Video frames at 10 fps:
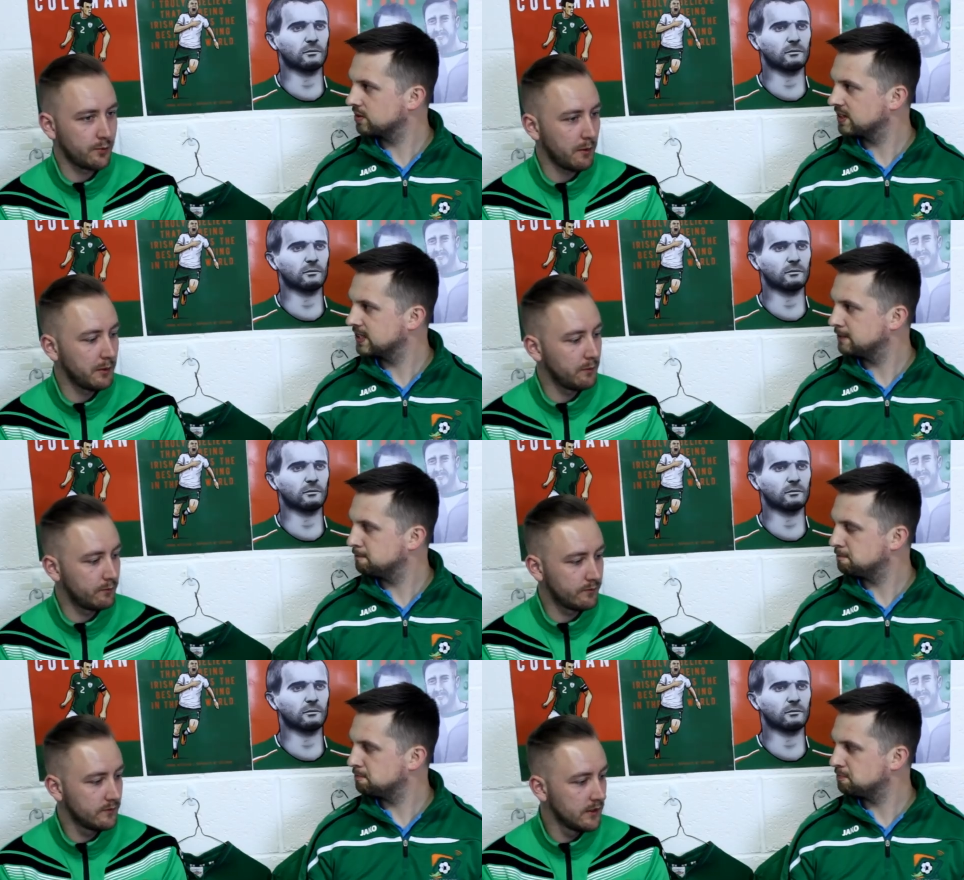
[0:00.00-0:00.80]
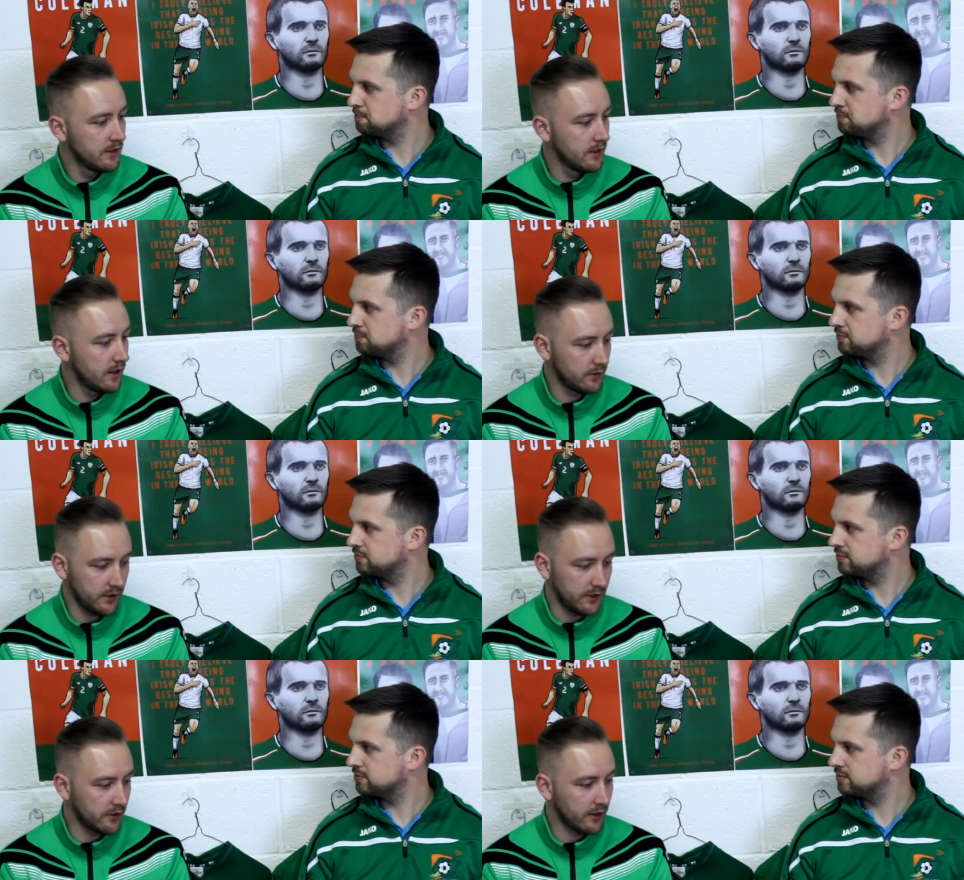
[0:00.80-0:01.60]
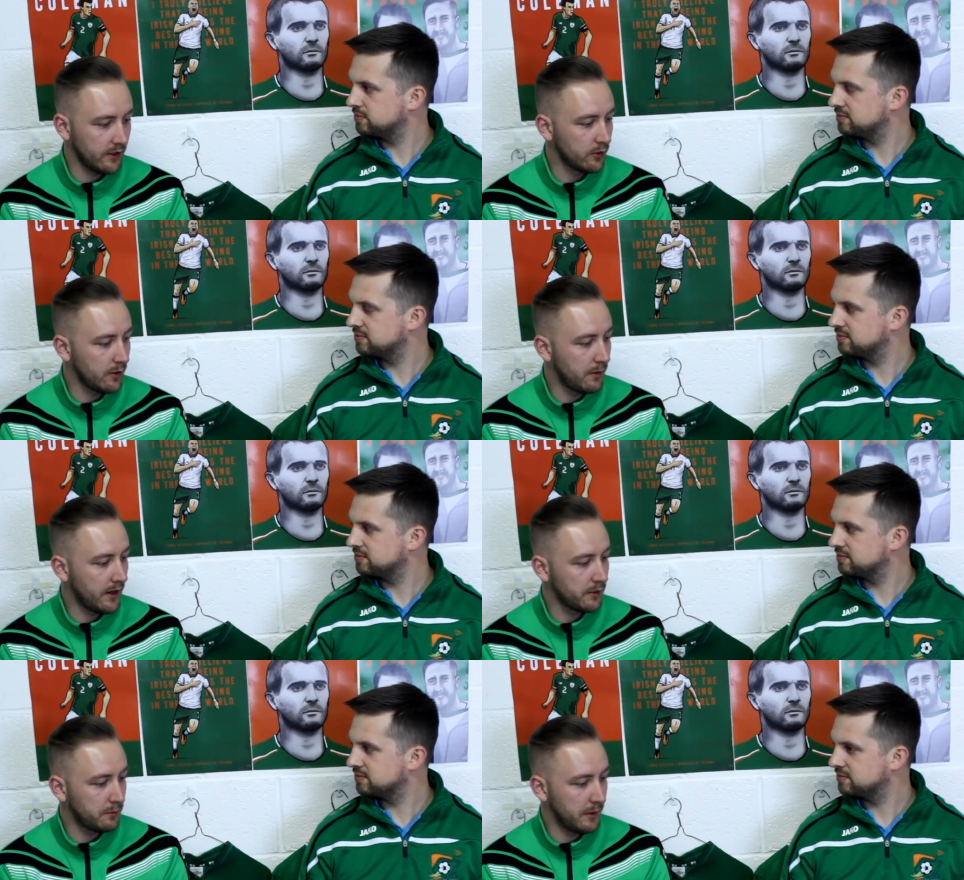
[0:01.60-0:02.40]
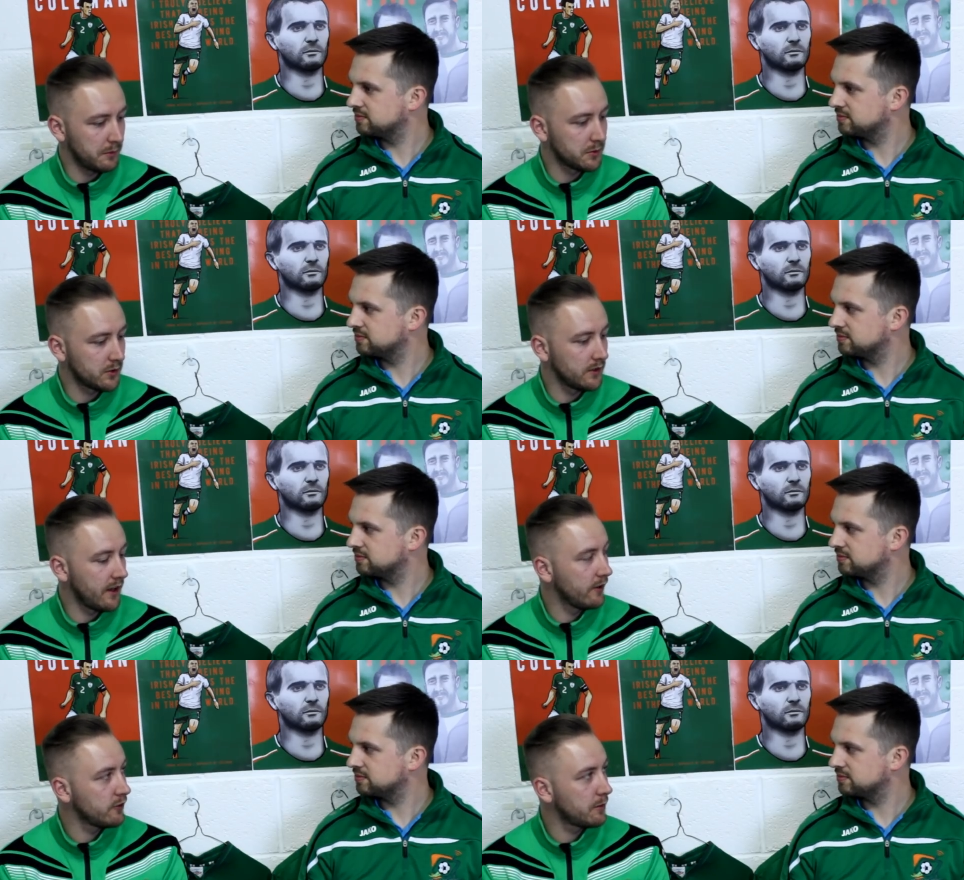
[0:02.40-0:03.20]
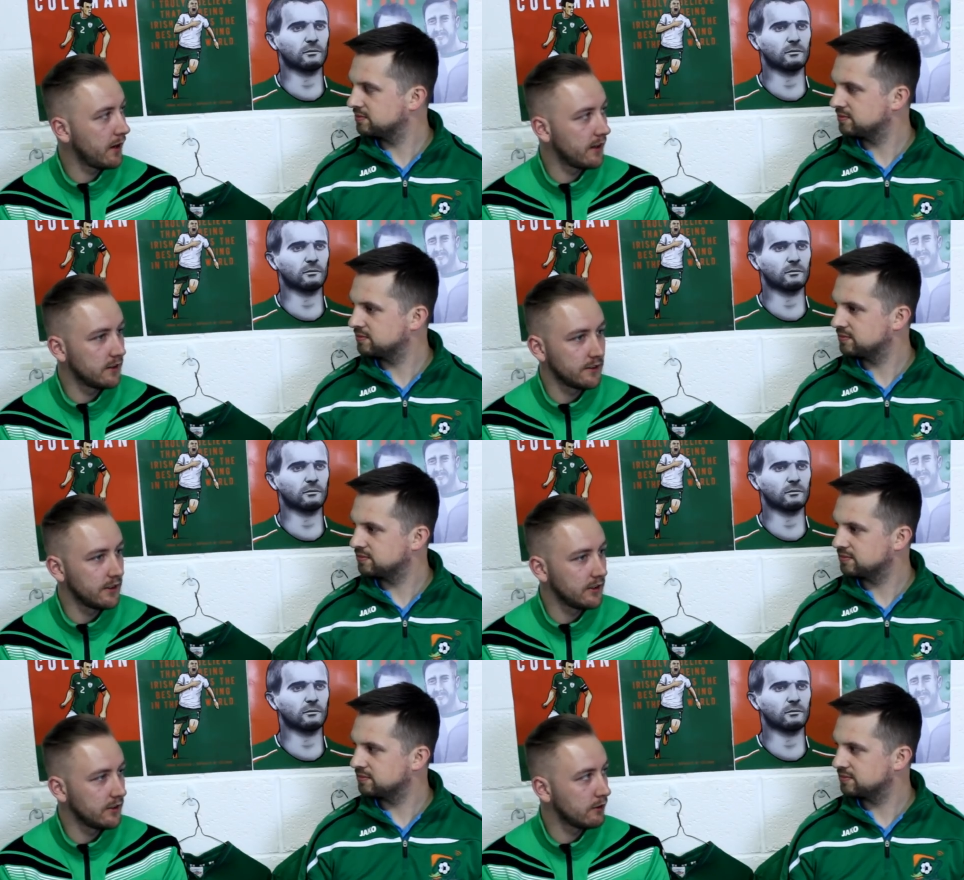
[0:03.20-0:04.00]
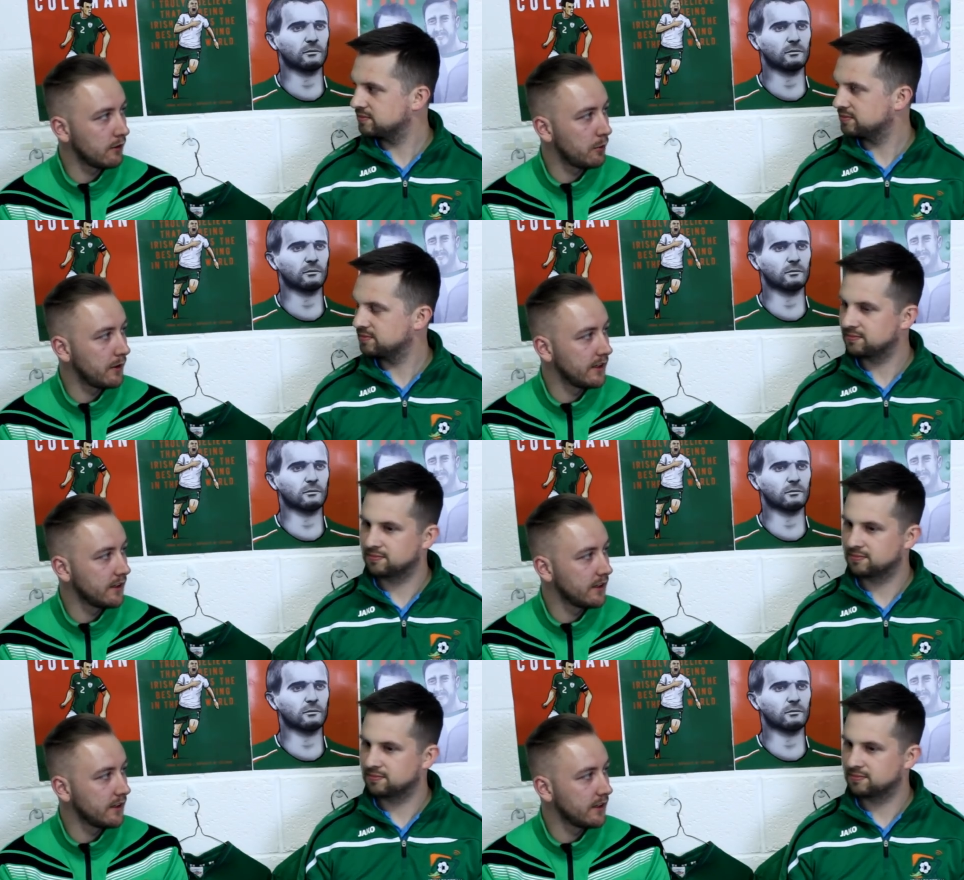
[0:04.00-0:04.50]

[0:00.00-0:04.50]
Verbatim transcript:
Speaker 1: probably. I don't think there's any other players, maybe besides Hendrick, playing in, in the Europa